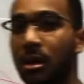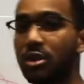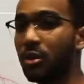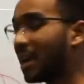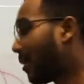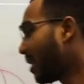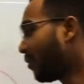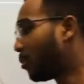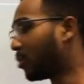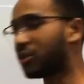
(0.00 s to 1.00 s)
So now we
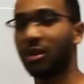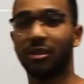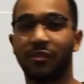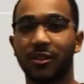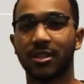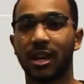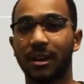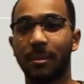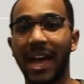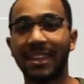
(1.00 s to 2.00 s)
have a pointer on the first
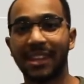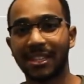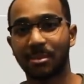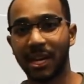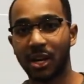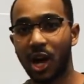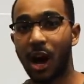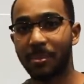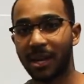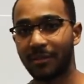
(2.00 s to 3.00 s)
item, and let's make a
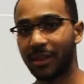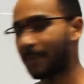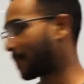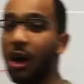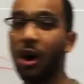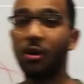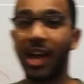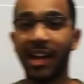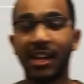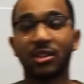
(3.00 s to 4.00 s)
copy of it.
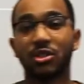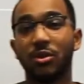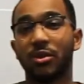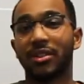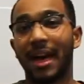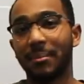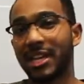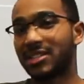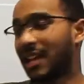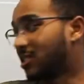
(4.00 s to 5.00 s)
Okay, so that
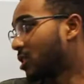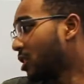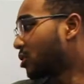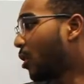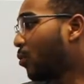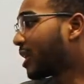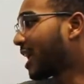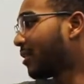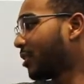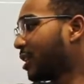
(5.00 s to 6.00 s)
makes sense. So we
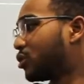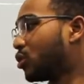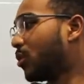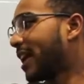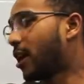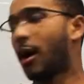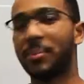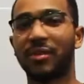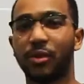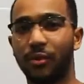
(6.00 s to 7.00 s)
can't really do a
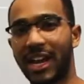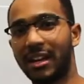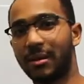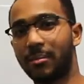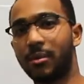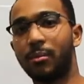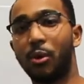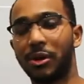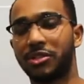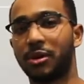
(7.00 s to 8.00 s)
copy of the random
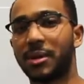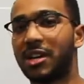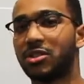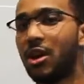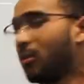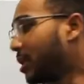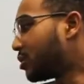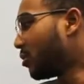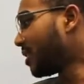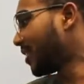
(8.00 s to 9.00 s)
pointer because we
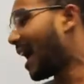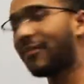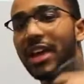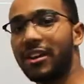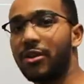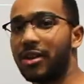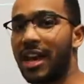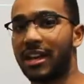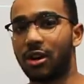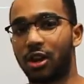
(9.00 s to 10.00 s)
don't even have that node
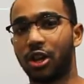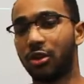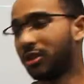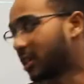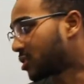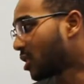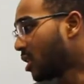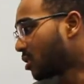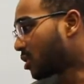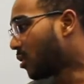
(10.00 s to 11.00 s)
yet in our clone list.
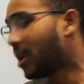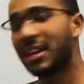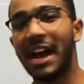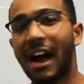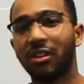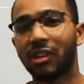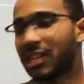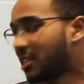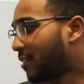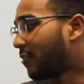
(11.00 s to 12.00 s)
So now
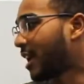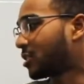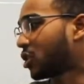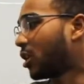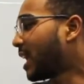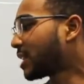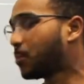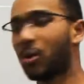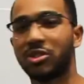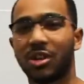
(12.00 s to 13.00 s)
let's advance our
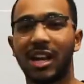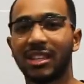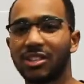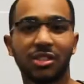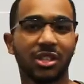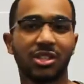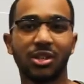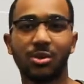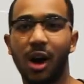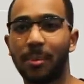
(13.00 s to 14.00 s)
next pointer and let's just
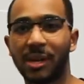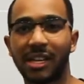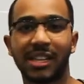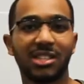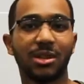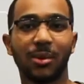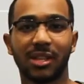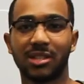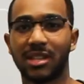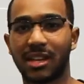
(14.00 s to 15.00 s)
continue copying. Let's see
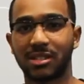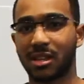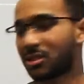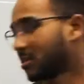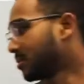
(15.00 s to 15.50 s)
where this takes us.